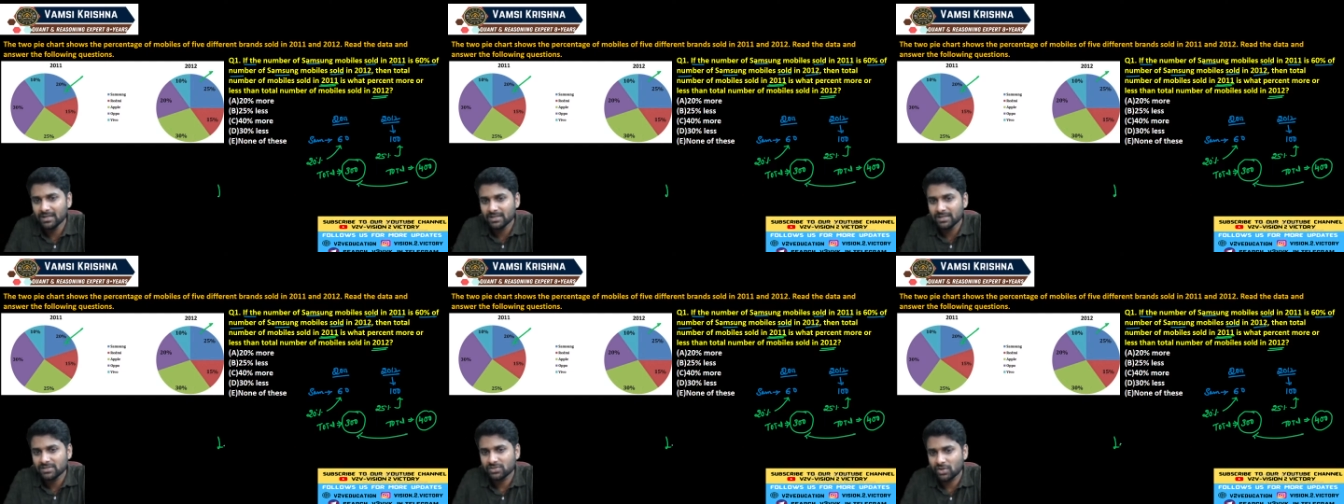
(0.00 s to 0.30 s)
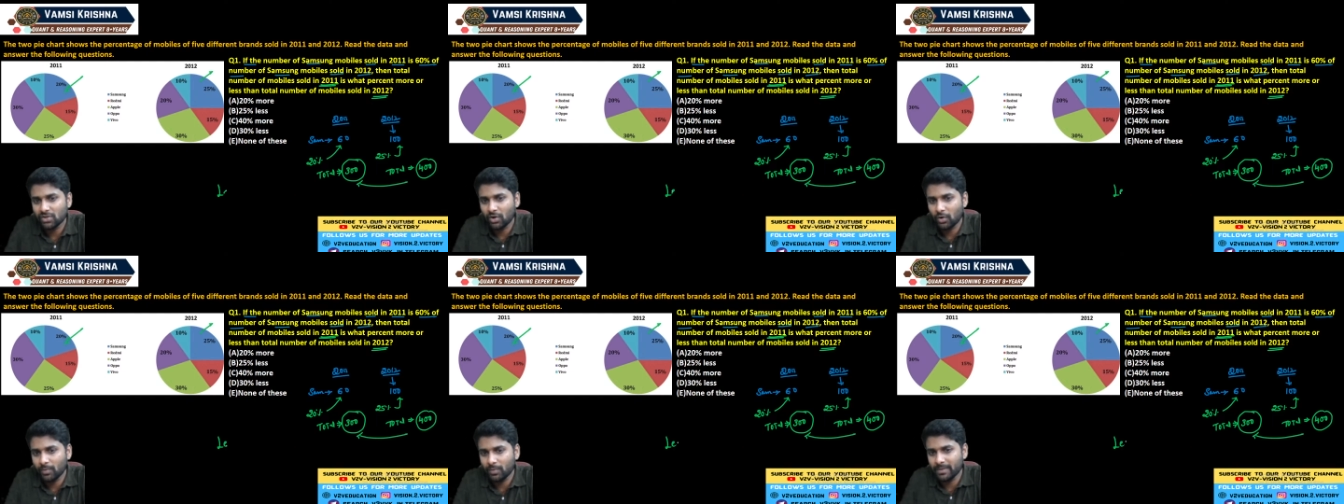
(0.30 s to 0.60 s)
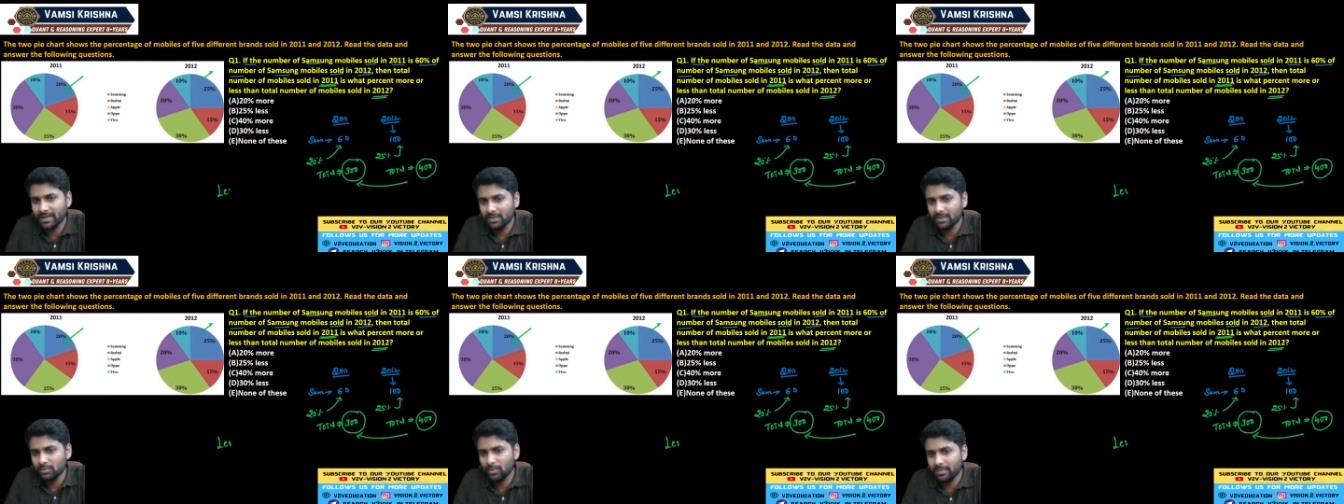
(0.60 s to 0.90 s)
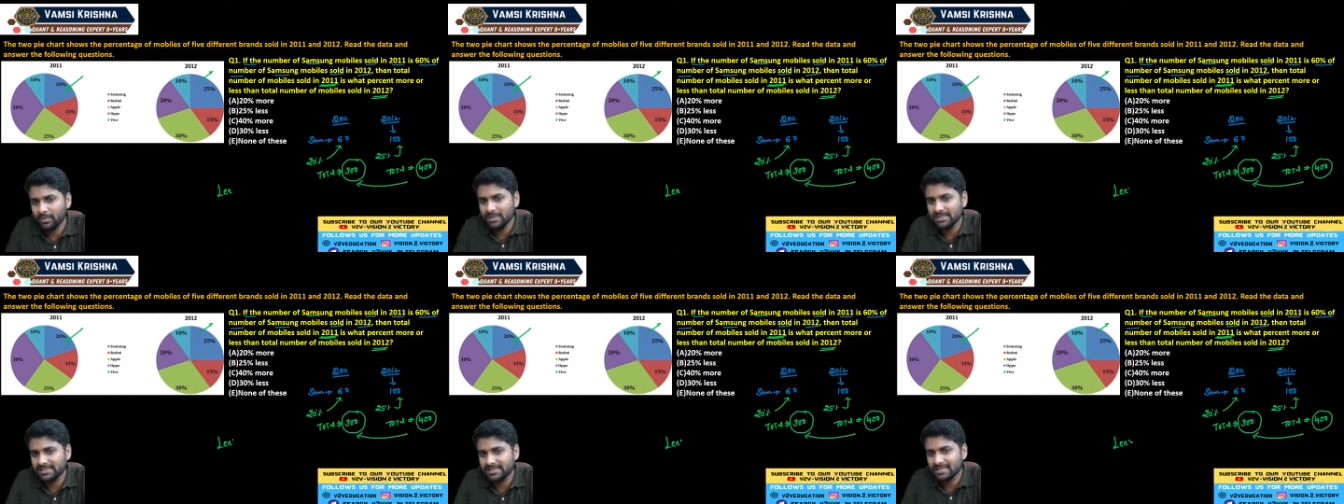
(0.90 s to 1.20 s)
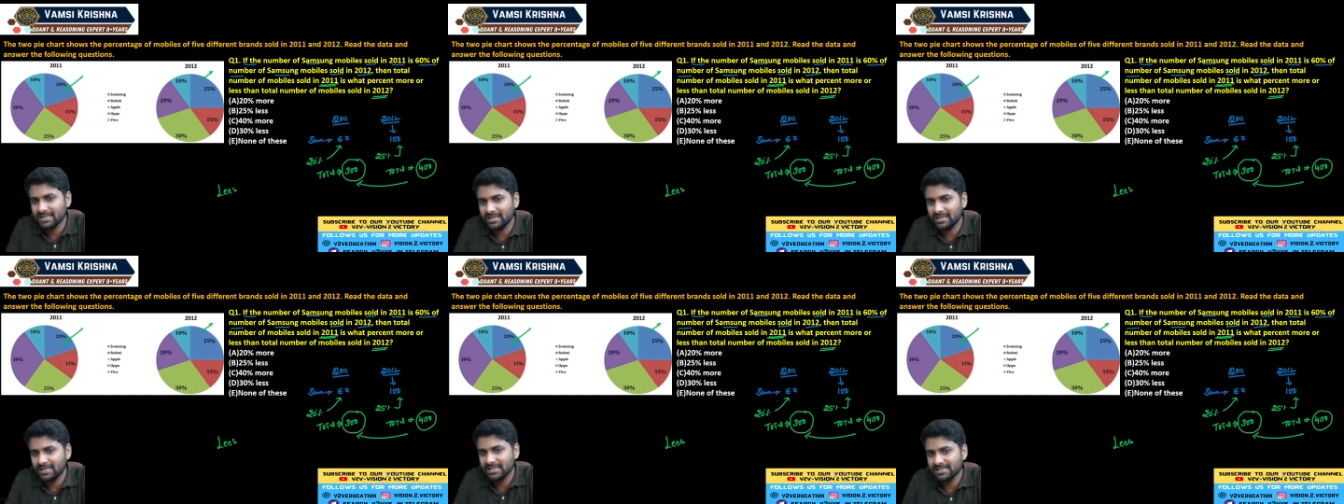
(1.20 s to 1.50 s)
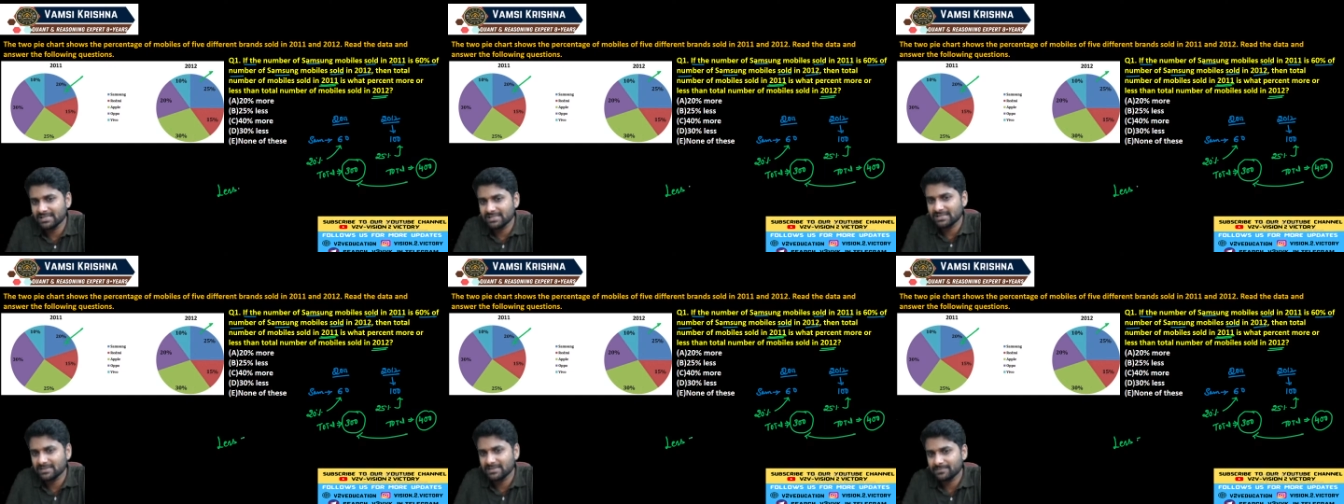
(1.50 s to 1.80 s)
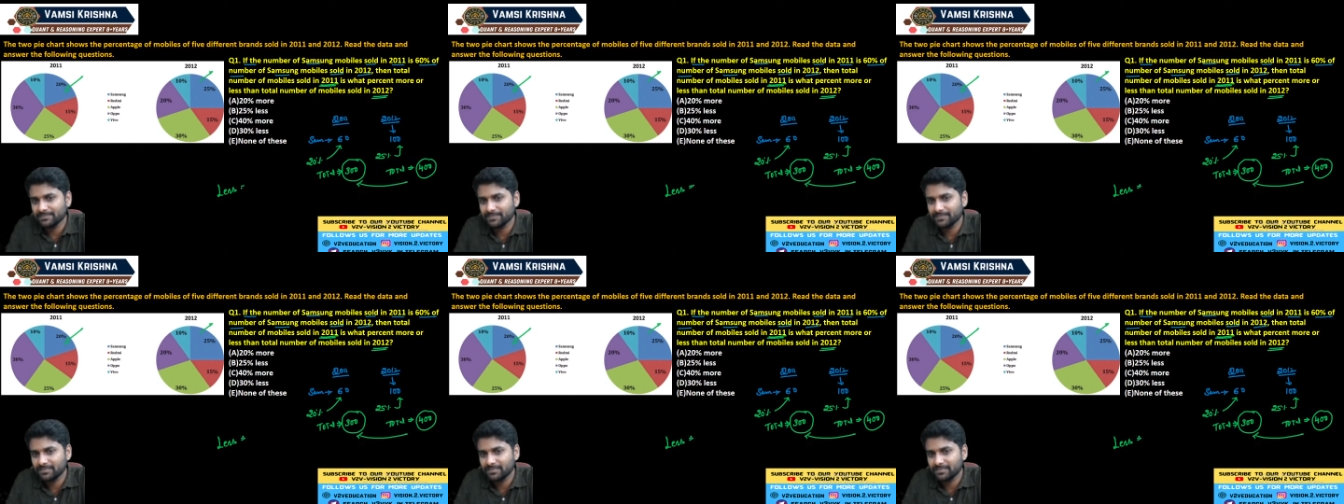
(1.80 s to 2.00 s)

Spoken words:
So how many mobiles are less?